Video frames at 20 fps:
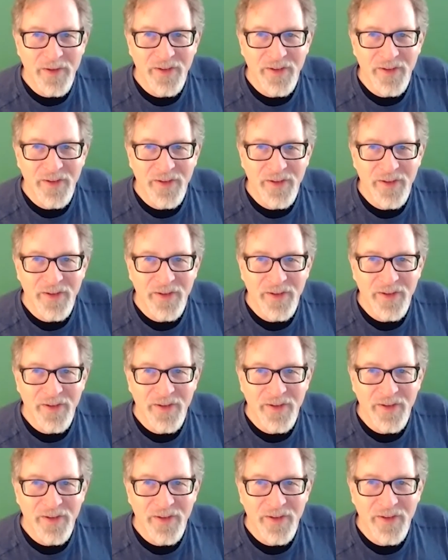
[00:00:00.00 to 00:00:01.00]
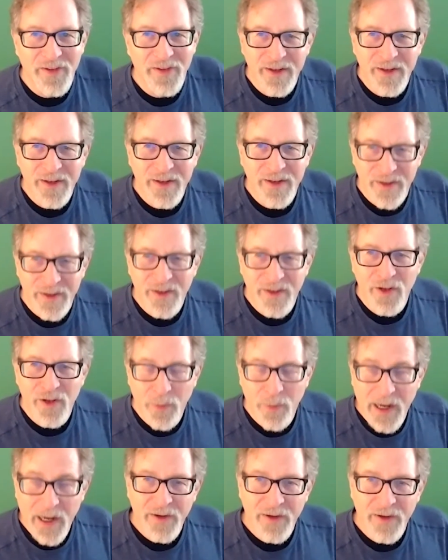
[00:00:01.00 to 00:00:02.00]
So you practice, and
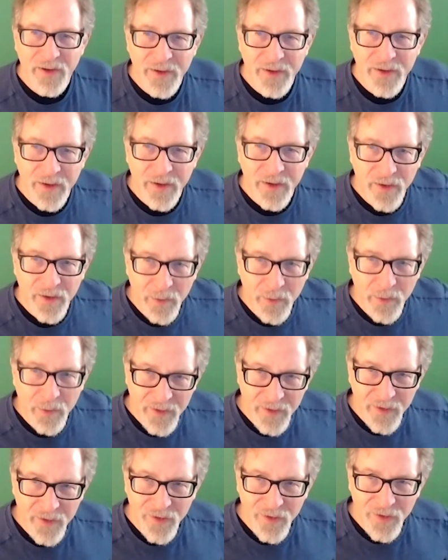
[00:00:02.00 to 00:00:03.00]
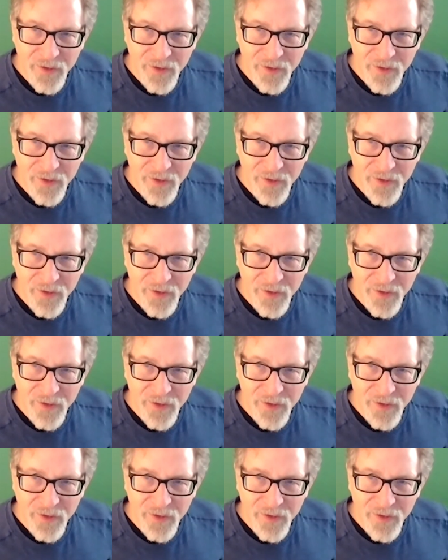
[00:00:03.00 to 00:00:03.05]
then someone listens to you and